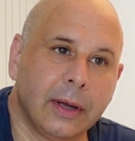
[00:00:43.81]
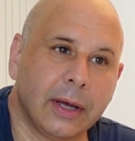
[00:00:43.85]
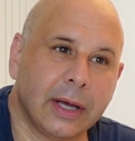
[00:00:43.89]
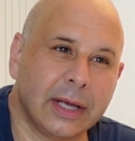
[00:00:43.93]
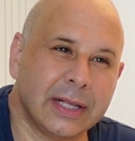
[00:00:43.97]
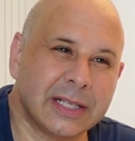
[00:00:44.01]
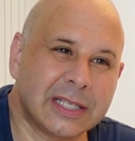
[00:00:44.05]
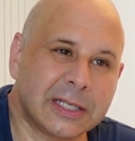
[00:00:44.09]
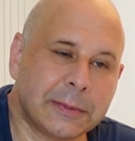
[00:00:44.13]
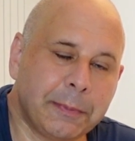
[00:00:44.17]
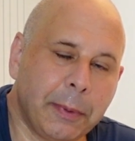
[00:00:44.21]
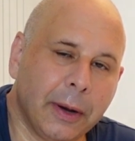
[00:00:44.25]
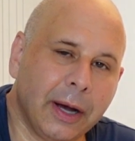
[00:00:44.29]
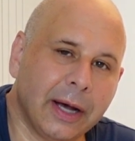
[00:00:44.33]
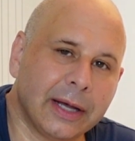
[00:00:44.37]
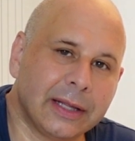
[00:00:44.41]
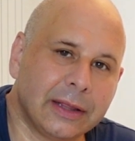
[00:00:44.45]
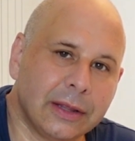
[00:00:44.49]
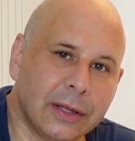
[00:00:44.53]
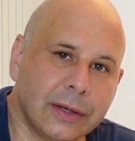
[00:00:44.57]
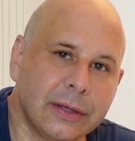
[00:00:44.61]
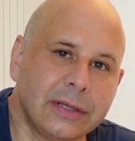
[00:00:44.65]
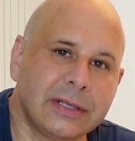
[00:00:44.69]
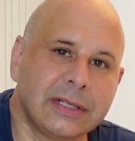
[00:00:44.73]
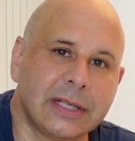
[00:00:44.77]
inspired
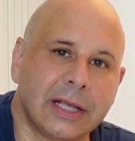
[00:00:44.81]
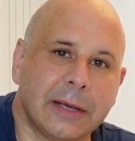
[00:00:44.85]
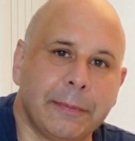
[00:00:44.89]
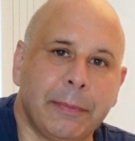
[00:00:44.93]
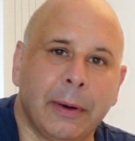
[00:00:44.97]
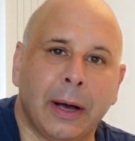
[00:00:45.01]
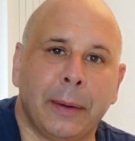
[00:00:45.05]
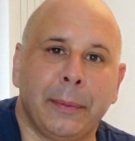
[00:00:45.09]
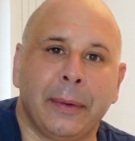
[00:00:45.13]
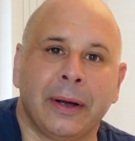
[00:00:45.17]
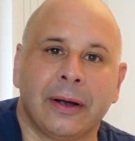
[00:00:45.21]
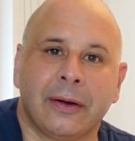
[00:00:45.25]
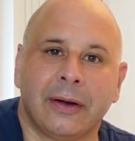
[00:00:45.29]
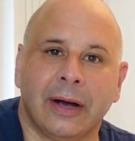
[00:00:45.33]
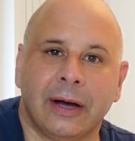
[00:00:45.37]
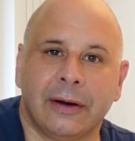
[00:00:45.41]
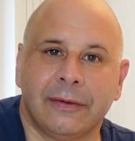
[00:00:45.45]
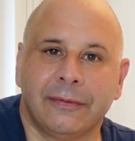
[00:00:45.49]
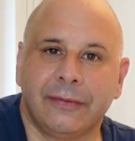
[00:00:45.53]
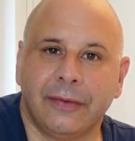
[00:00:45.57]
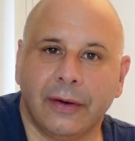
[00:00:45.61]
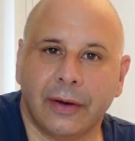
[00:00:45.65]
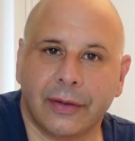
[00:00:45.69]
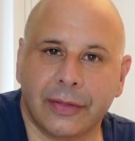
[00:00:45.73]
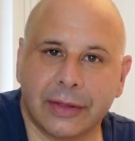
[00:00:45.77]
loosely by my
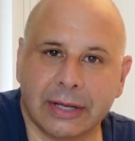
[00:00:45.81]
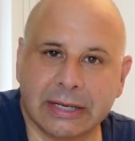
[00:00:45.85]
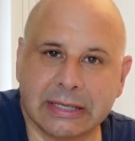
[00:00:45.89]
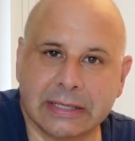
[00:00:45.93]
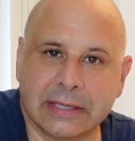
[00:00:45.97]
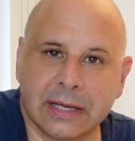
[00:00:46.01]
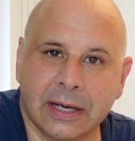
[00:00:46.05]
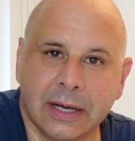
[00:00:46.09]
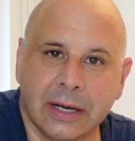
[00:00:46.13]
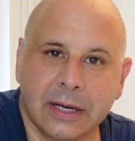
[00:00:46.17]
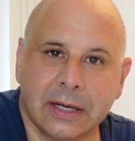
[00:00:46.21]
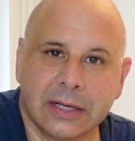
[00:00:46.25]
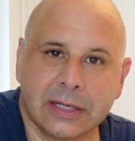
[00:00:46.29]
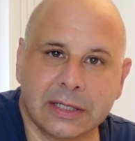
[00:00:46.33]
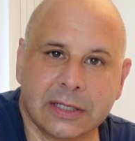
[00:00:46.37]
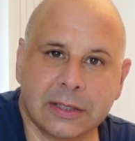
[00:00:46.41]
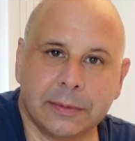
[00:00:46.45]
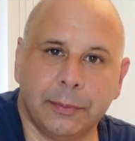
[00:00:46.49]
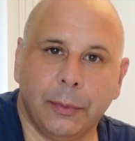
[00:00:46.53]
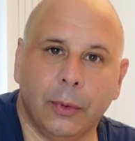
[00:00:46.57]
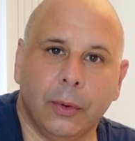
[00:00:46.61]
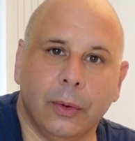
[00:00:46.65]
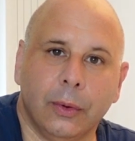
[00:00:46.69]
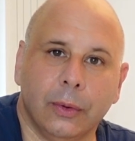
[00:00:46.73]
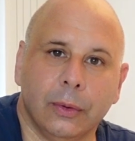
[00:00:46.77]
grandfather's
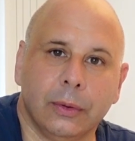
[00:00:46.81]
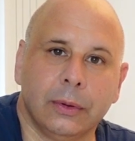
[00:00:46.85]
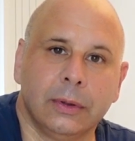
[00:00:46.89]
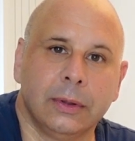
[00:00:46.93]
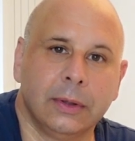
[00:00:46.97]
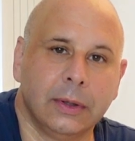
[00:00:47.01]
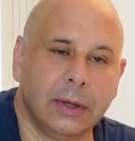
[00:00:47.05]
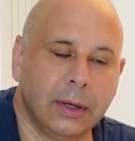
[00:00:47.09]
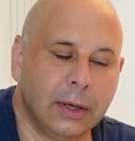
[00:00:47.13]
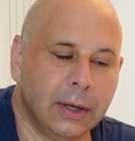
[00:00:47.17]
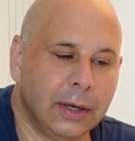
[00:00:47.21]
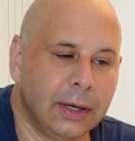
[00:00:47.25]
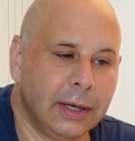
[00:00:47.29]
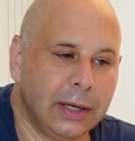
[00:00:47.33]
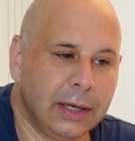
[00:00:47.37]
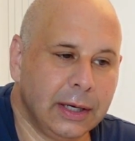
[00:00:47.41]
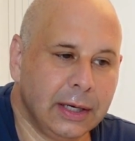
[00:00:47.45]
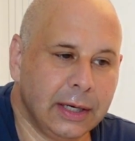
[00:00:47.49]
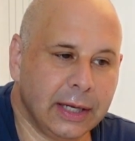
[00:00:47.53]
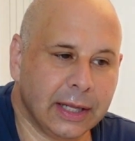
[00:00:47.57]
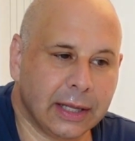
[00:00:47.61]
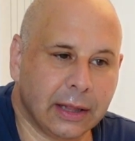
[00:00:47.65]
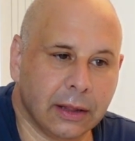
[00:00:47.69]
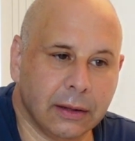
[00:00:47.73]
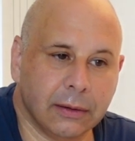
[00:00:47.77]
small
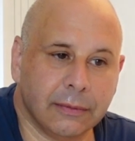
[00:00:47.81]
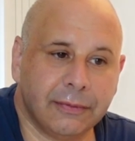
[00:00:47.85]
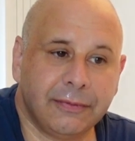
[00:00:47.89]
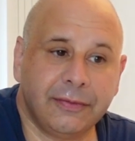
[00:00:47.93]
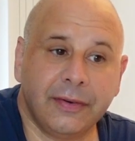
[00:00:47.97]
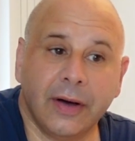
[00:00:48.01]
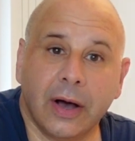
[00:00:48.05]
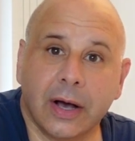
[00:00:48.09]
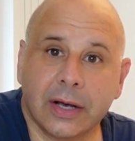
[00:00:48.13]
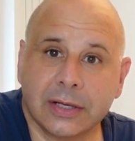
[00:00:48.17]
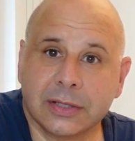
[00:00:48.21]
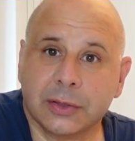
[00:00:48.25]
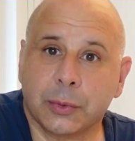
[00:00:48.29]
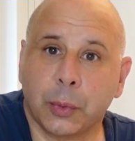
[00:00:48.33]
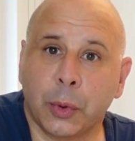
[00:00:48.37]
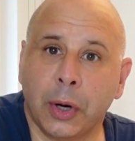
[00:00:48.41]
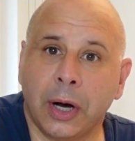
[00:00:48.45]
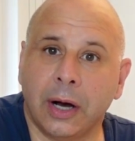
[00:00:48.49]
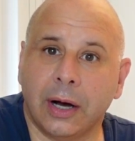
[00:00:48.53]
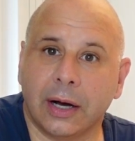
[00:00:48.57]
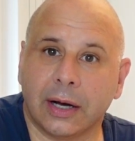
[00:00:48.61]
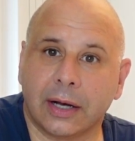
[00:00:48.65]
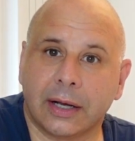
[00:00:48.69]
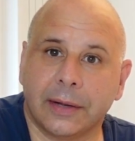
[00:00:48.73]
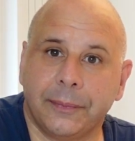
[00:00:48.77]
little first
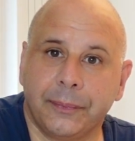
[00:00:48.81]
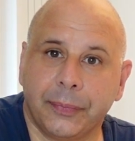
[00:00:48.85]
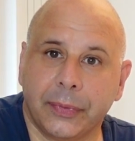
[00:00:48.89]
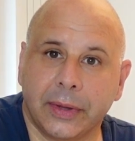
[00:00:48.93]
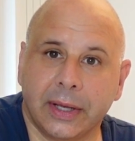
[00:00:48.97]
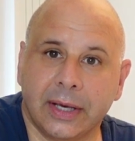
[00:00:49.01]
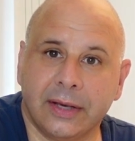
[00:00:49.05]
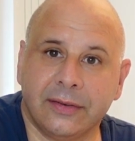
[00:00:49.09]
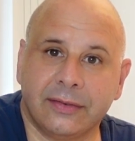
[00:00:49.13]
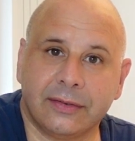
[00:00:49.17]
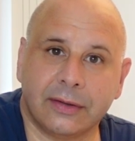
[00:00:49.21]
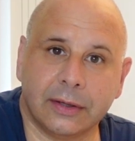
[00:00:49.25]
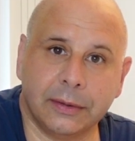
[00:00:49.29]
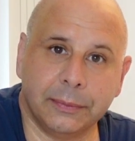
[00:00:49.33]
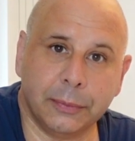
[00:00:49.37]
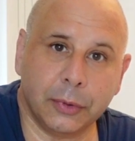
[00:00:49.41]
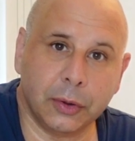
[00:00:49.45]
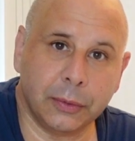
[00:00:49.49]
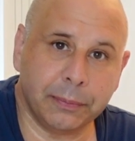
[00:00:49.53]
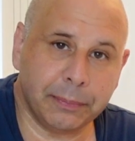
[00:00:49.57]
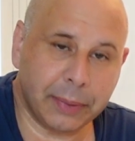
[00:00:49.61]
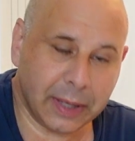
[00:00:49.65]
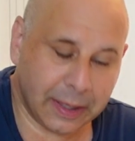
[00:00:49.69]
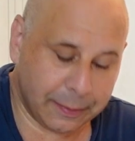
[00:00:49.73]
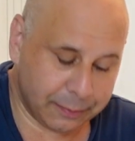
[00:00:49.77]
work, Eastern
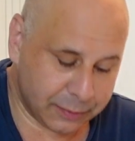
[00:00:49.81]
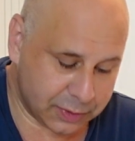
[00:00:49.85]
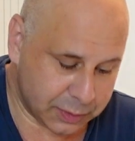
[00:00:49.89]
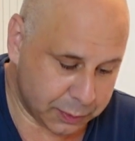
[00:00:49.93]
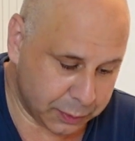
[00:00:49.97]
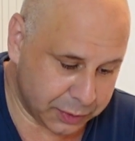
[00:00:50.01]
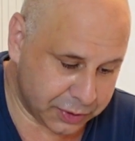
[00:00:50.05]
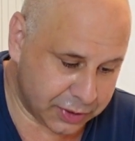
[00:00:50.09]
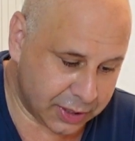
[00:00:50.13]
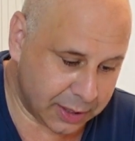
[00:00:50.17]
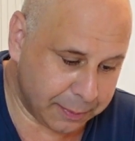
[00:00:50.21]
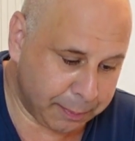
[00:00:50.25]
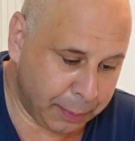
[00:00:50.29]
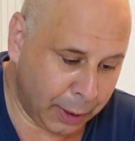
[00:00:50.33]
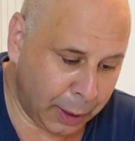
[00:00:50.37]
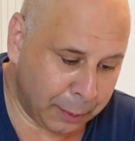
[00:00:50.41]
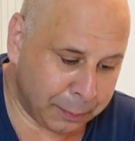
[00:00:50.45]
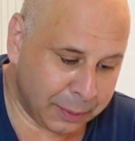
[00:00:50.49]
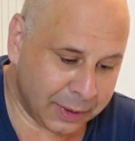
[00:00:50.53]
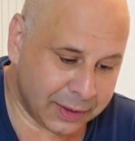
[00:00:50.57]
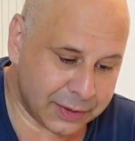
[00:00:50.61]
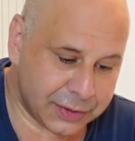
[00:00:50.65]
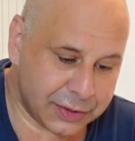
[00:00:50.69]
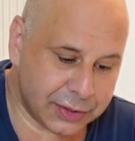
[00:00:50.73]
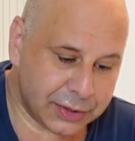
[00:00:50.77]
Moonbeams, which he
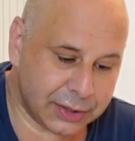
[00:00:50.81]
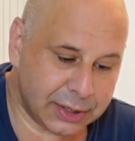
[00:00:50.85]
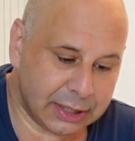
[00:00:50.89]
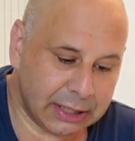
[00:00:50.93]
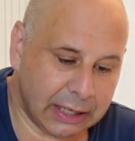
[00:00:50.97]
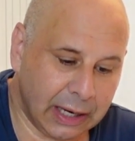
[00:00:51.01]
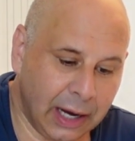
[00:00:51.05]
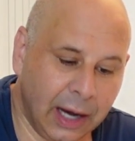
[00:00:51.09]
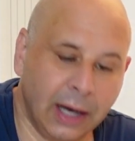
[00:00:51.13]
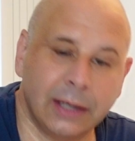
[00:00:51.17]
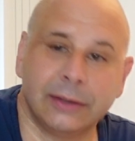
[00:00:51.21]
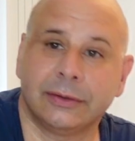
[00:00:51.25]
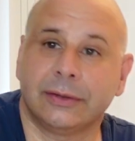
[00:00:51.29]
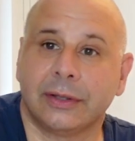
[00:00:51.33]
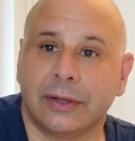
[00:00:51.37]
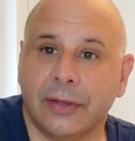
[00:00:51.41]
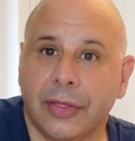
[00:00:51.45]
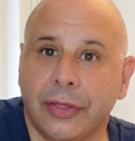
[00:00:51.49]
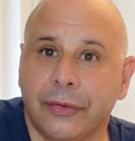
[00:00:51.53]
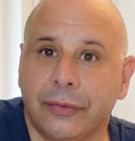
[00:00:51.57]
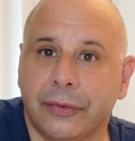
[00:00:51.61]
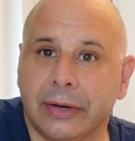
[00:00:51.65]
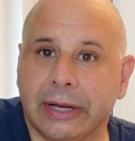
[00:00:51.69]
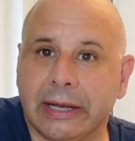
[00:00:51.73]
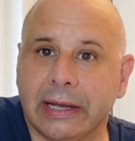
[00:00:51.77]
published
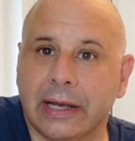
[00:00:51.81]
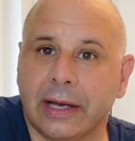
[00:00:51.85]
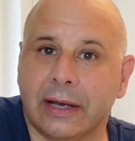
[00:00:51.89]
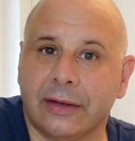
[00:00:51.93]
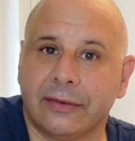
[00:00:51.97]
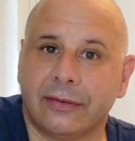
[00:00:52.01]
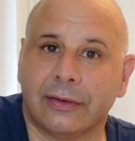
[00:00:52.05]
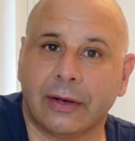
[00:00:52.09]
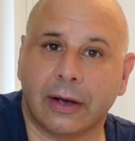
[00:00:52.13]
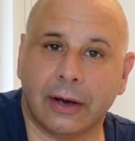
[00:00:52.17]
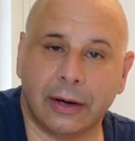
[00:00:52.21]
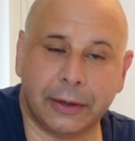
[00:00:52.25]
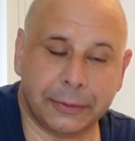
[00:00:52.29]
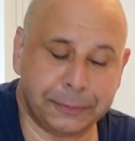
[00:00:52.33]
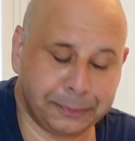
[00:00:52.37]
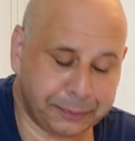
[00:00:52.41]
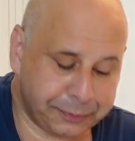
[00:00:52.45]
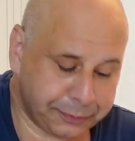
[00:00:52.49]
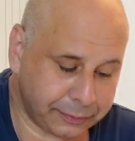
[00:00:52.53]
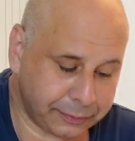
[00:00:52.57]
103 years ago.